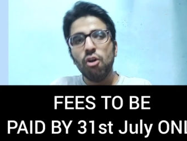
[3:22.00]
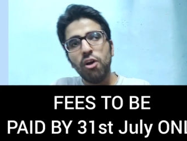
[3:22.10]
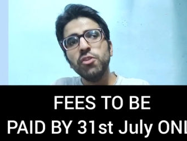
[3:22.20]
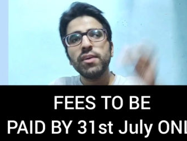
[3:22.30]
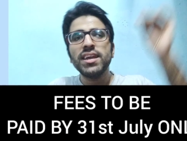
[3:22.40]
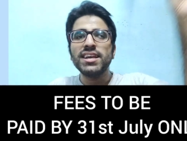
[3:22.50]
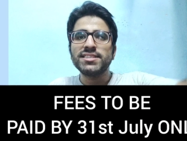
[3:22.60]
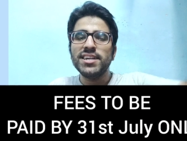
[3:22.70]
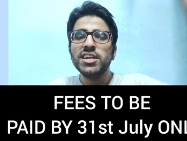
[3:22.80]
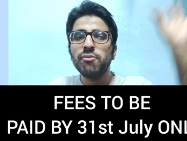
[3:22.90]
or you can
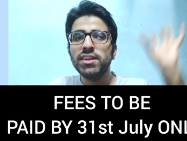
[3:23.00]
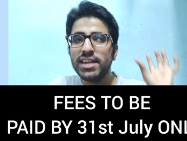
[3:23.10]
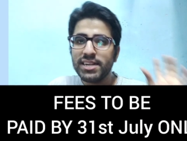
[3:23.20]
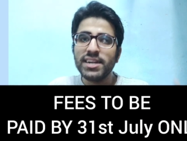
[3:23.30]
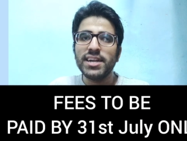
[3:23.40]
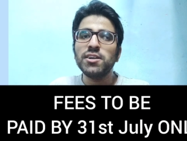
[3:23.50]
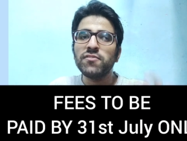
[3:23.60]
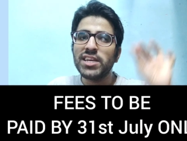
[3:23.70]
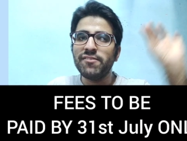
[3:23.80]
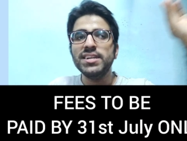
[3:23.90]
extend to a later date
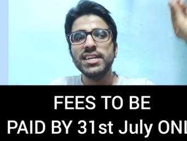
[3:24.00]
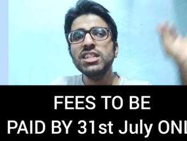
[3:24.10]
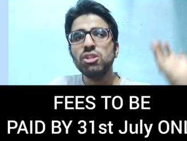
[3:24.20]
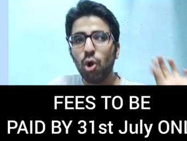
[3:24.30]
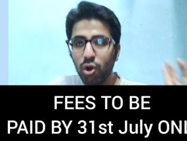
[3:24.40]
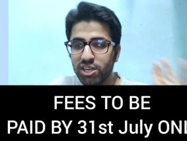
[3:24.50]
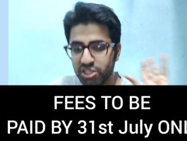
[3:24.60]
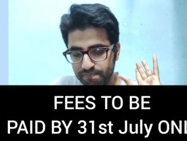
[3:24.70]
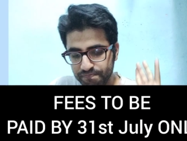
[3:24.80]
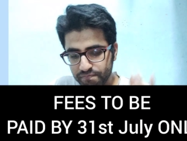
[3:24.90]
of seventeenth August.